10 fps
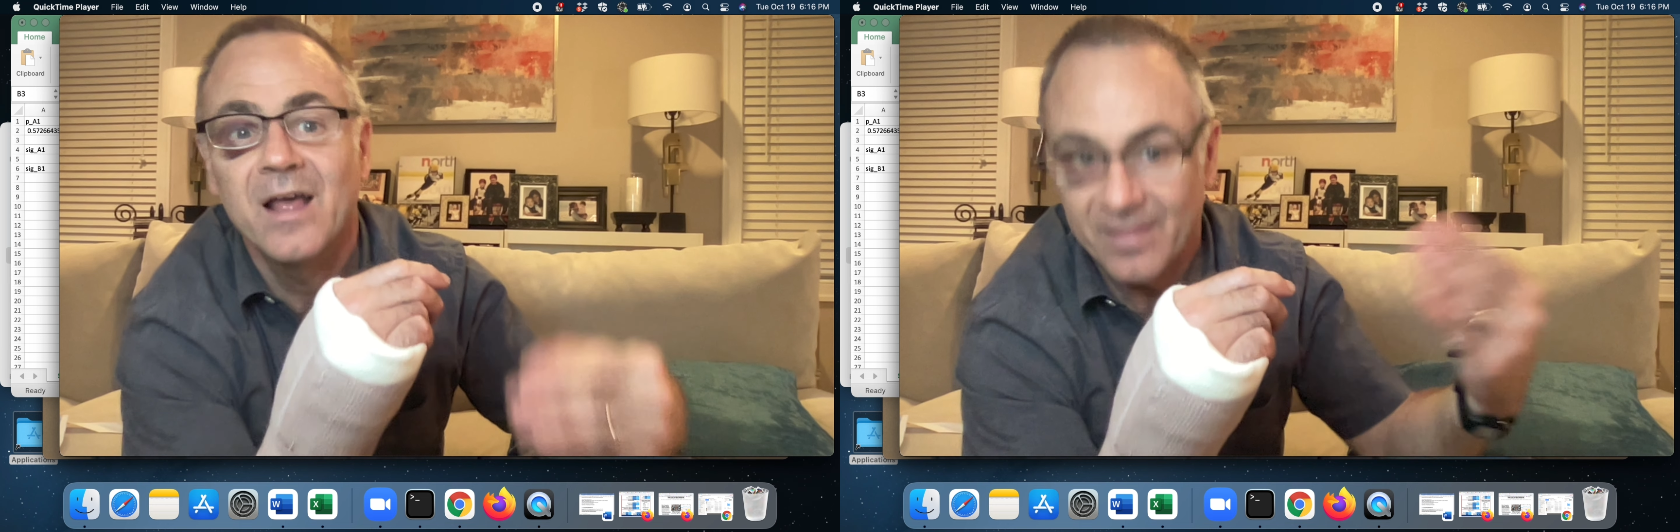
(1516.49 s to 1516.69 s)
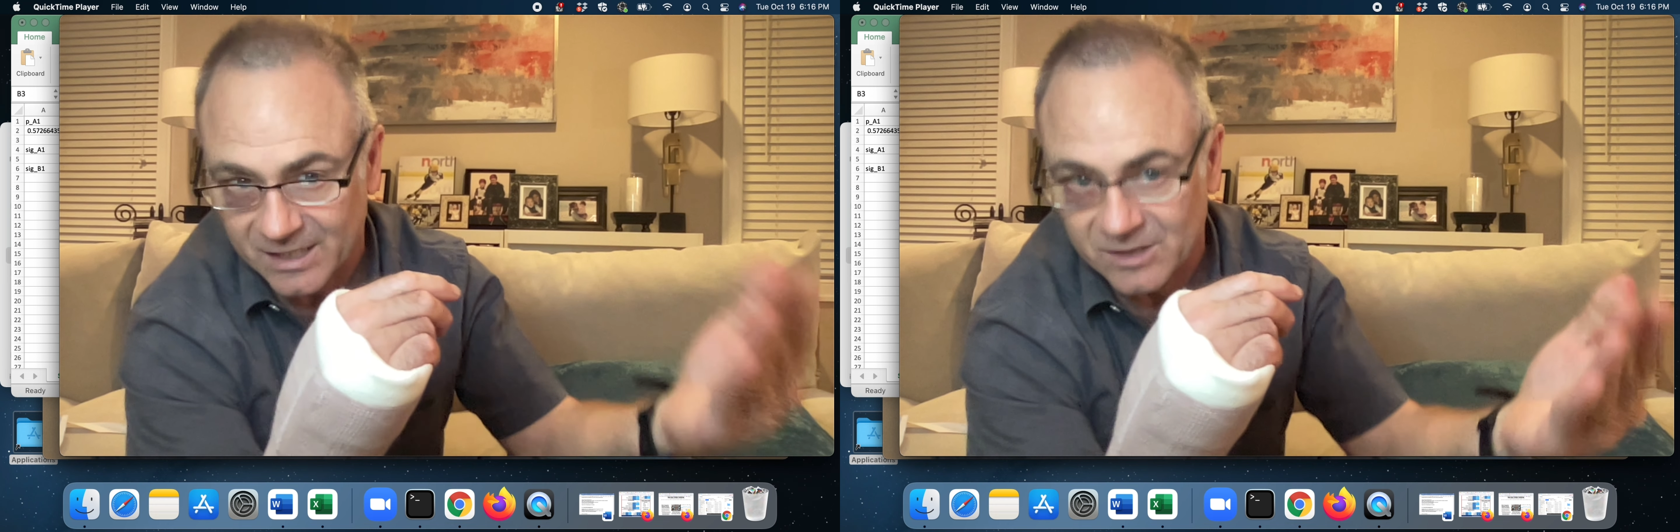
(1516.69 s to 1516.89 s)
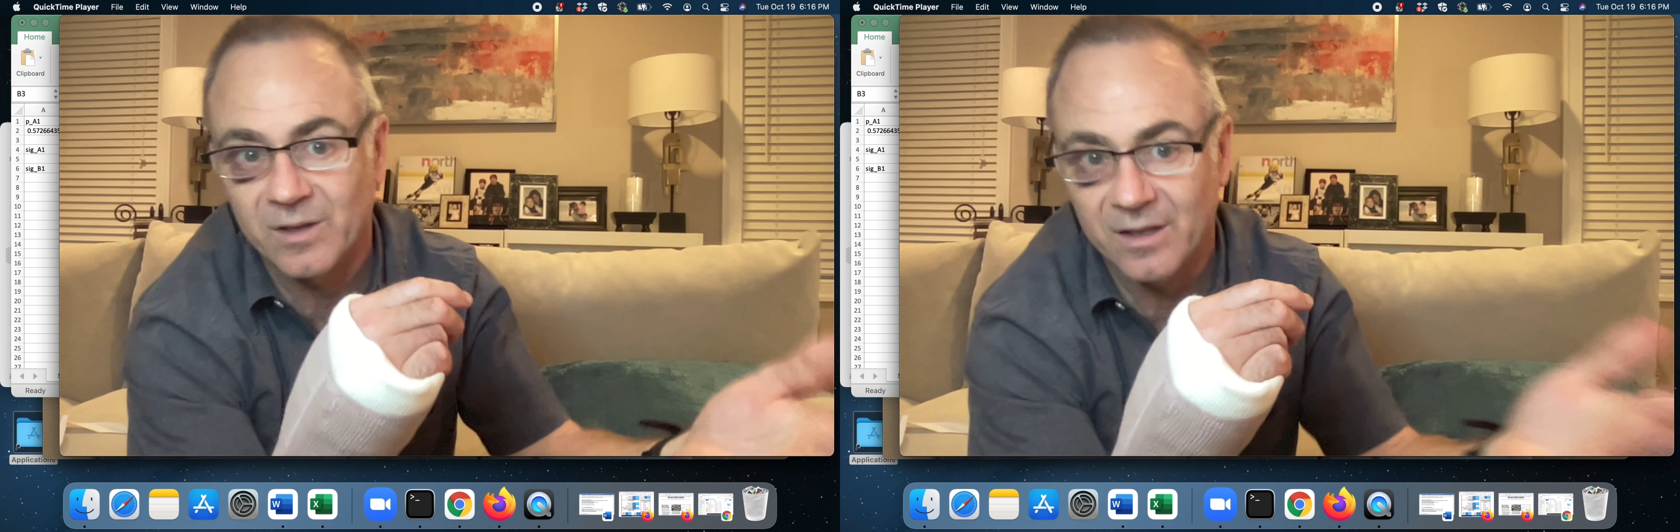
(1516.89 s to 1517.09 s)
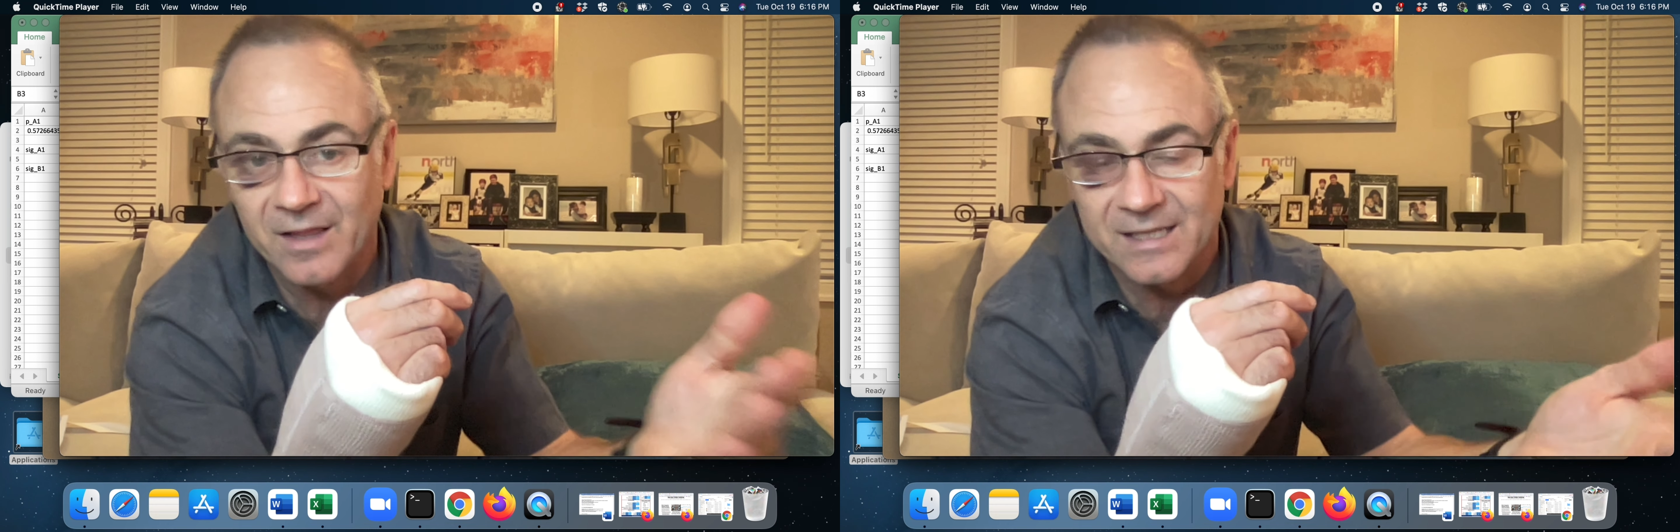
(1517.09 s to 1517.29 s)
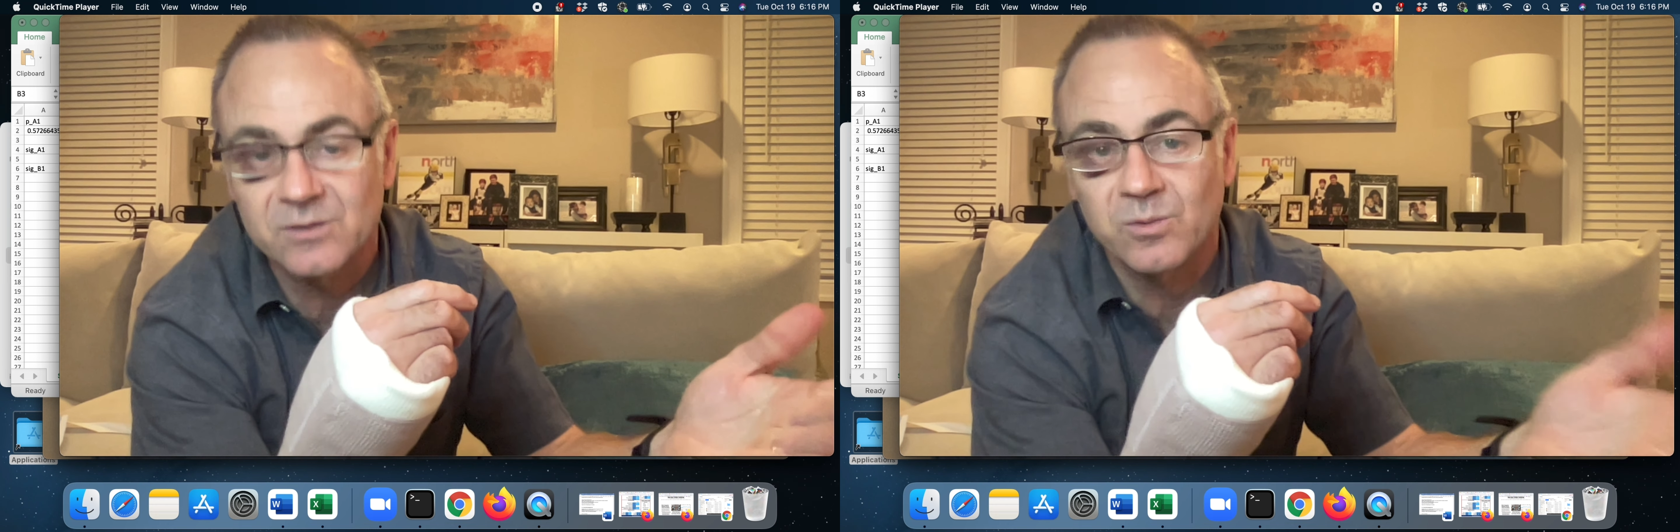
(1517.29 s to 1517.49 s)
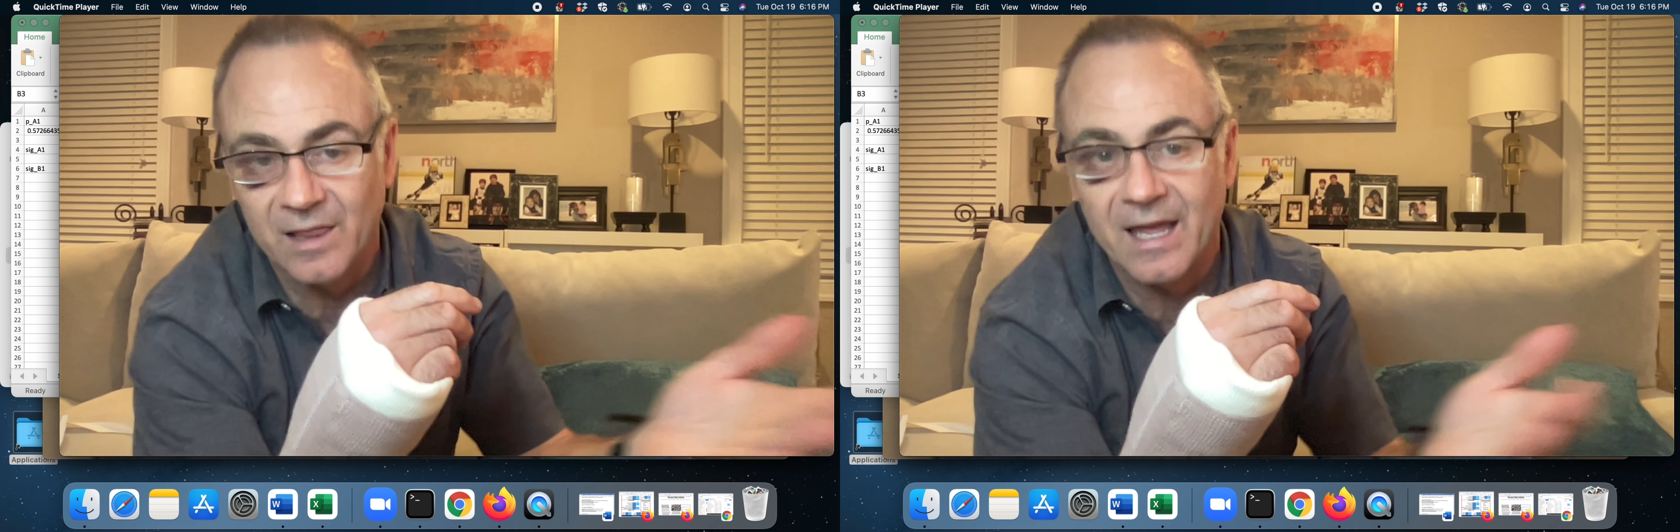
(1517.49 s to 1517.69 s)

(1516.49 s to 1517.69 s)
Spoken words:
That's when